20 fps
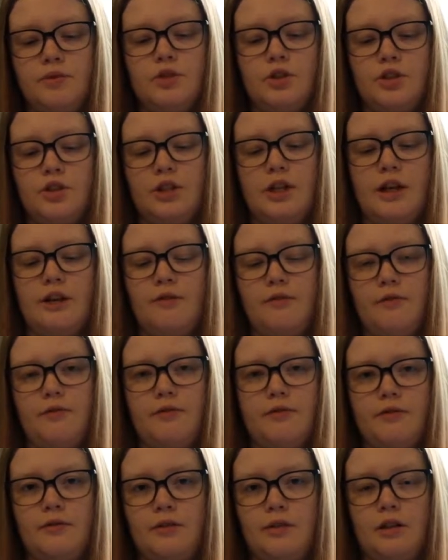
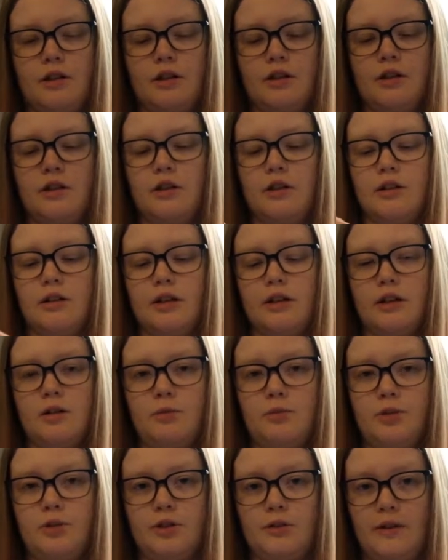shave the
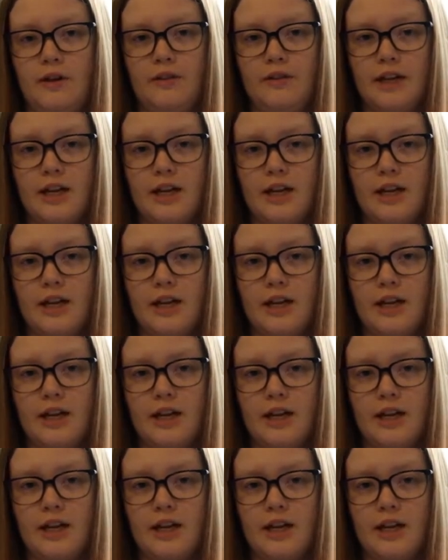wood around